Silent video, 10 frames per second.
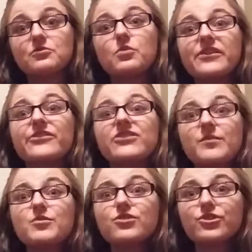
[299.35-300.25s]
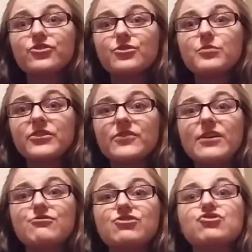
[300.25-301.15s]
oils similar to what's
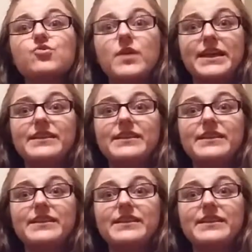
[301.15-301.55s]
found in Joy,